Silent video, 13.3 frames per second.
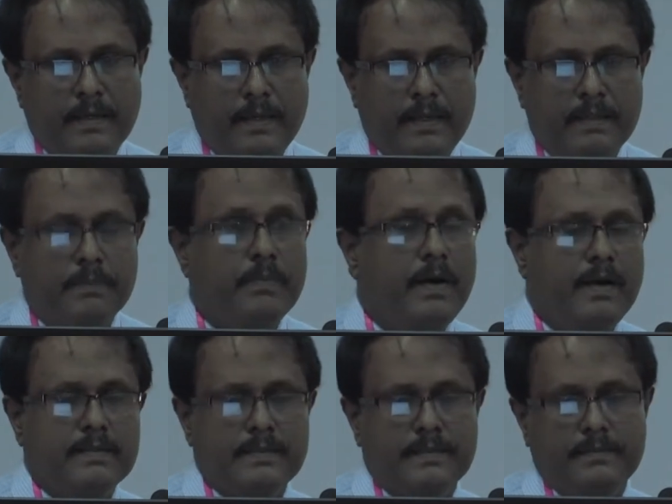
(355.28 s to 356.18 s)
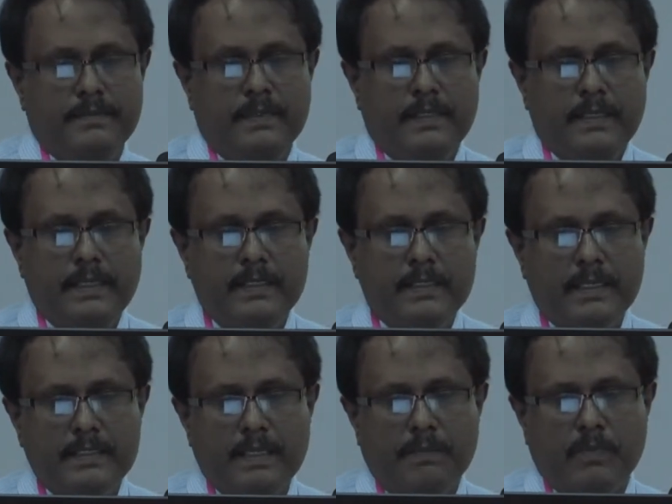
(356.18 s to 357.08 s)
In the past,
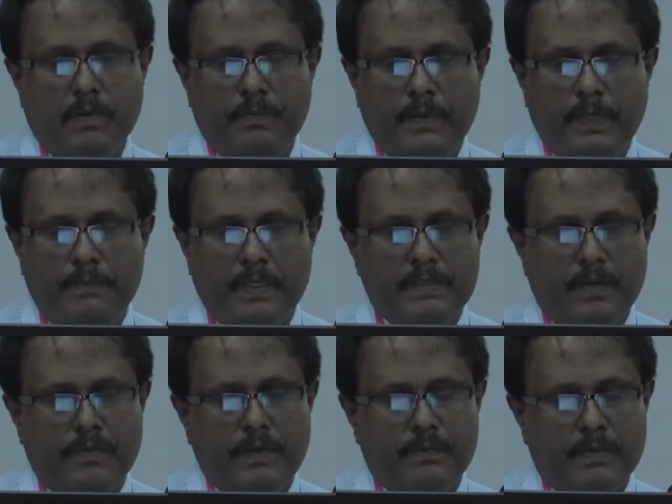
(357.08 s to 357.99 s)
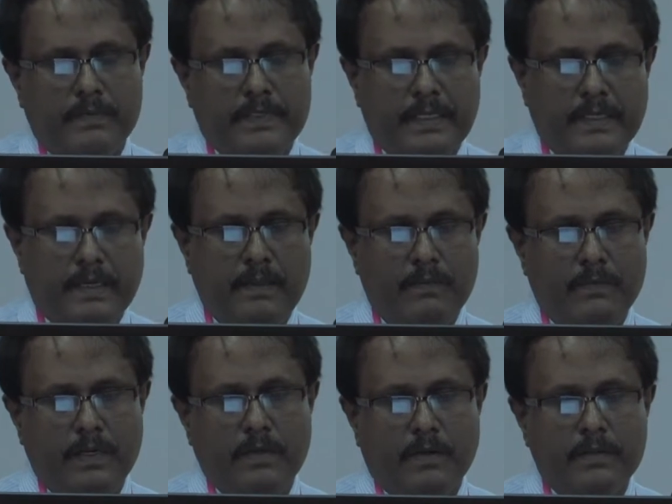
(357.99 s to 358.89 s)
increased number of people suffering from CKD
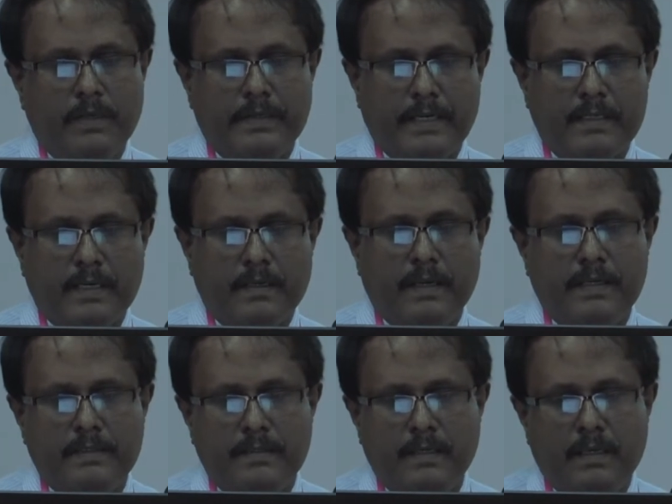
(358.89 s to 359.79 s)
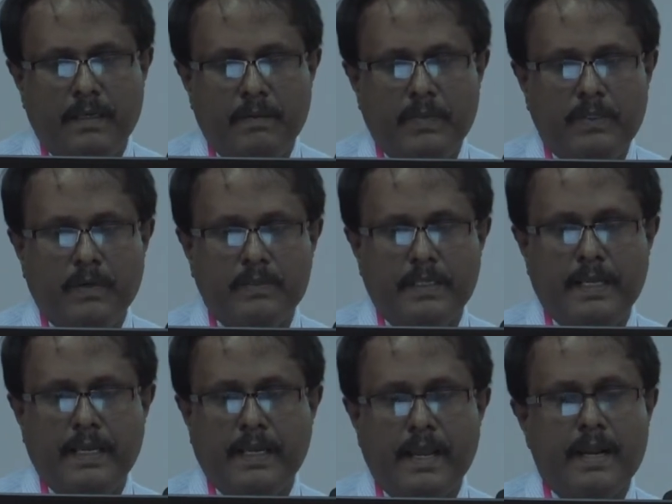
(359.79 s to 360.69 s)
were not recognized because
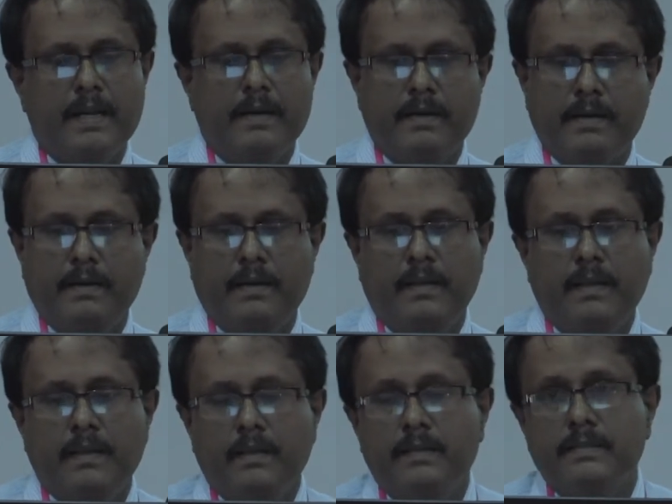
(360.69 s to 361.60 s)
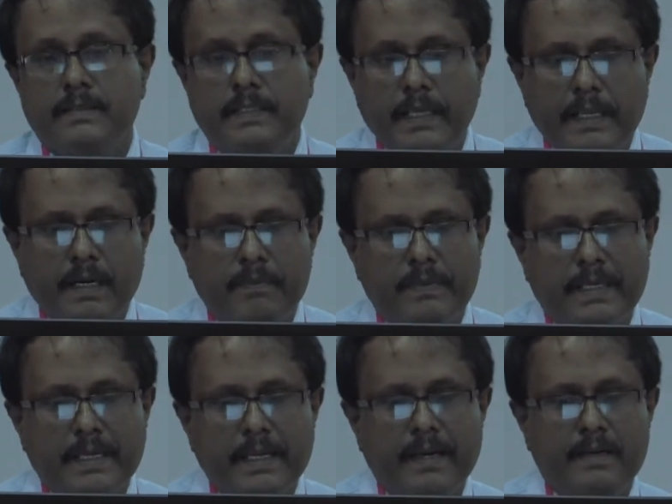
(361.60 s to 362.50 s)
they had serum
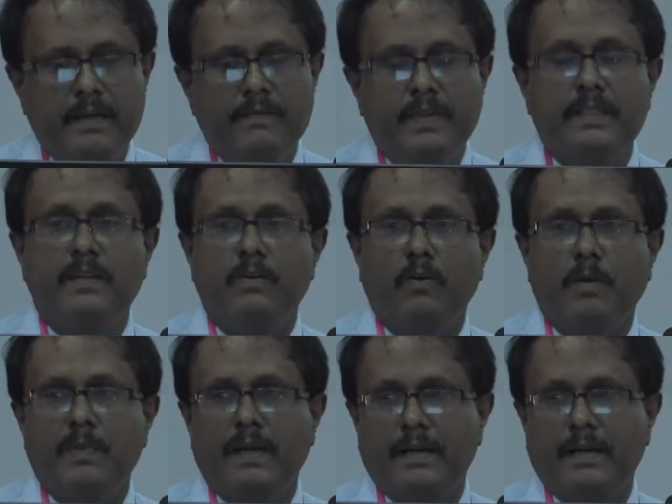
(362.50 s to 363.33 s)
creatinine within normal